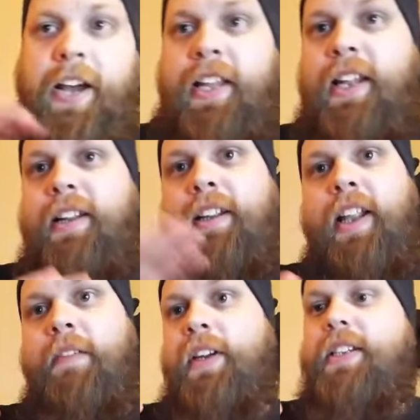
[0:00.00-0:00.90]
I
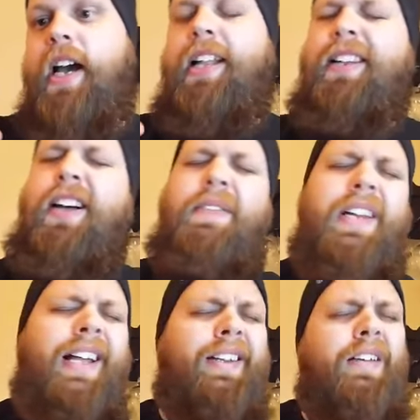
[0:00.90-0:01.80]
love it. I love
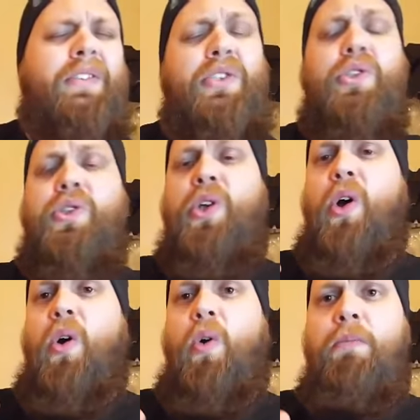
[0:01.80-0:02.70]
it. I love it
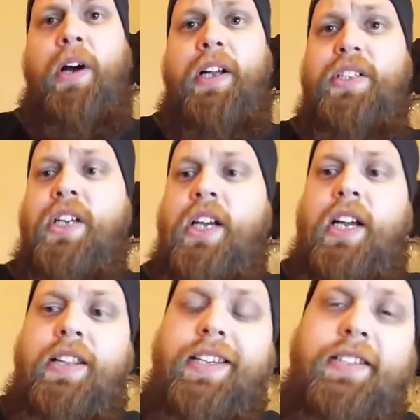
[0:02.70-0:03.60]
so much.
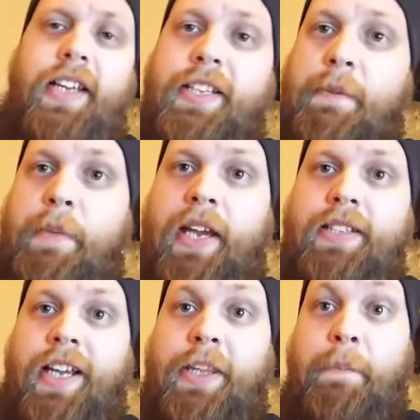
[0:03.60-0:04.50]
This thing is
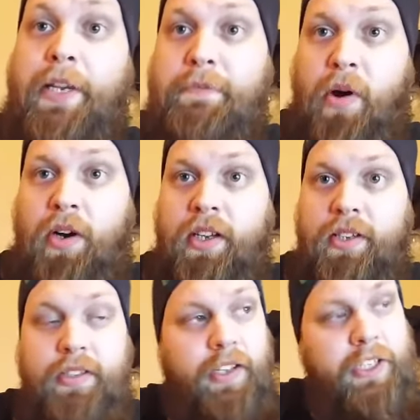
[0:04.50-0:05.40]
amazing, and the best part
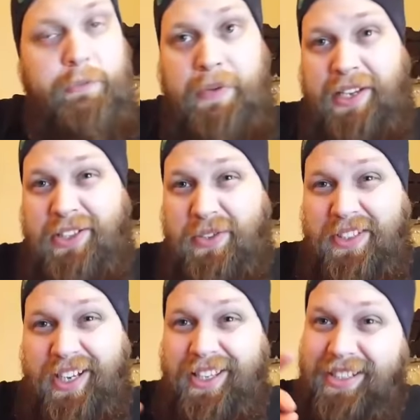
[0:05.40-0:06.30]
is, now the specs
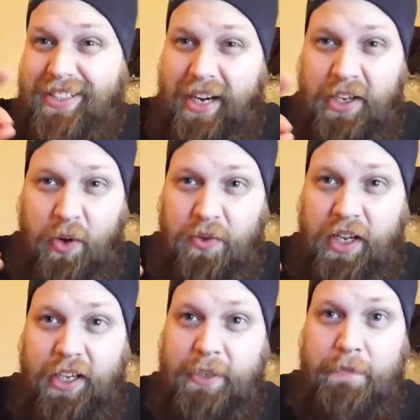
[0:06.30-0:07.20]
don't say this, and I don't
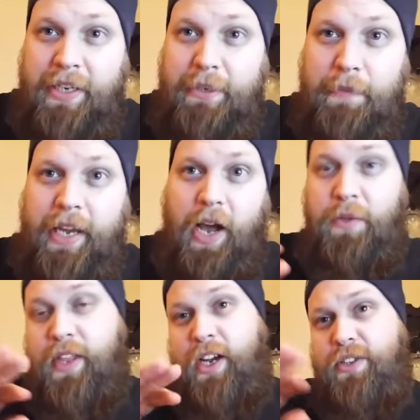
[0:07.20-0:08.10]
think it's meant to be
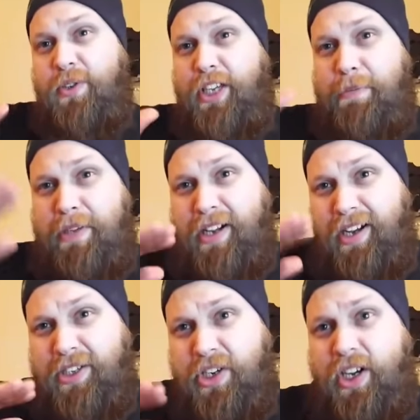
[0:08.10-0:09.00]
out there, so keep it
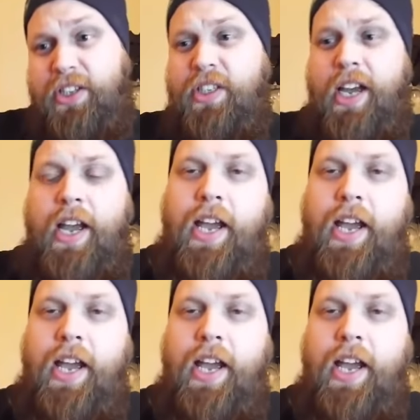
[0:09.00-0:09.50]
hush-hush.